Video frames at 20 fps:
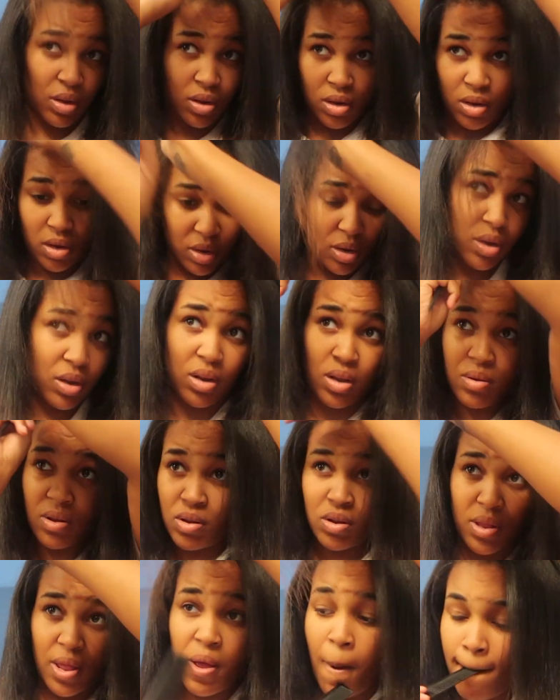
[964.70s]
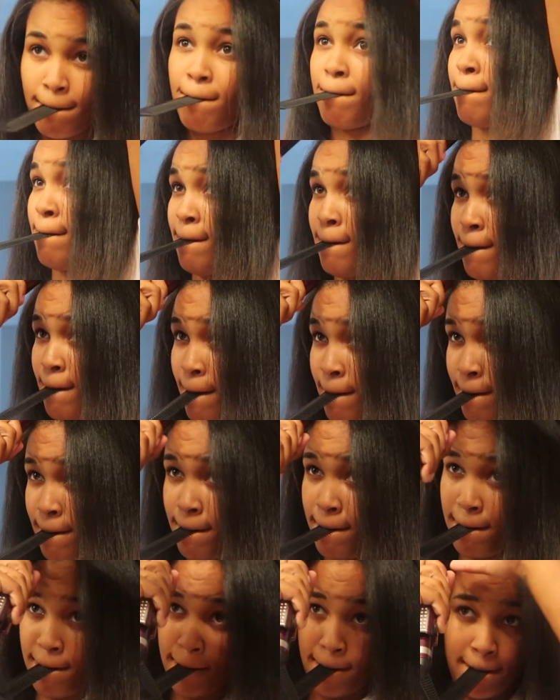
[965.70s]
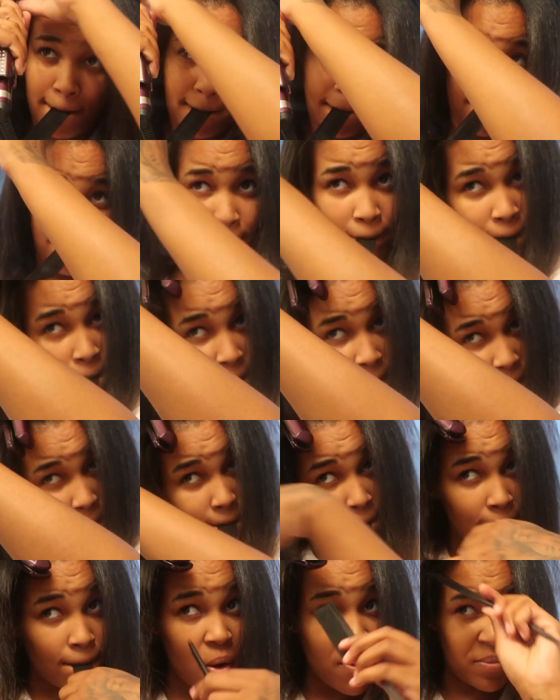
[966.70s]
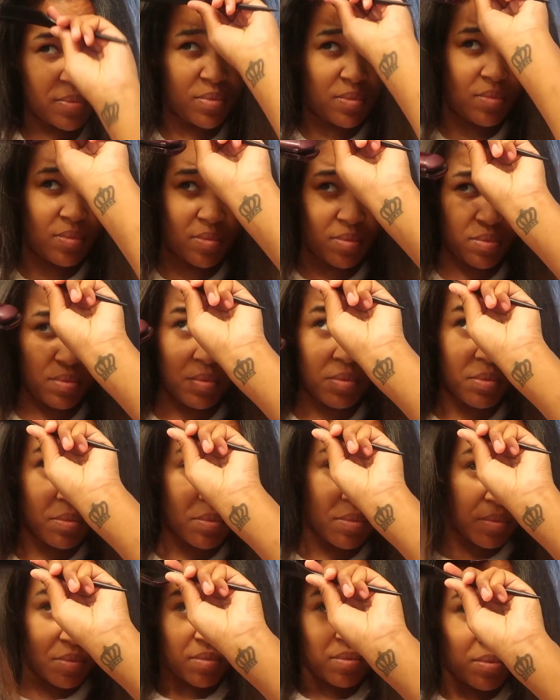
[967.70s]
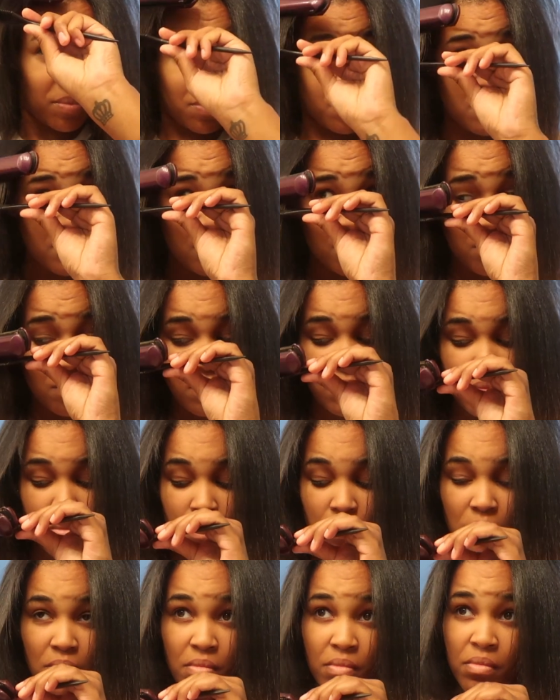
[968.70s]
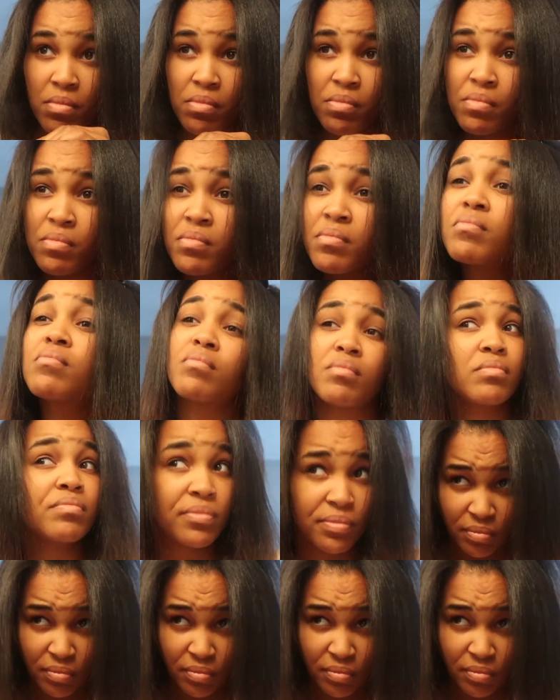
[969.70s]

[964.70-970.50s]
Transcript: You see how, yeah, you see how easy, like the sections, it's a lot easier to just, yep,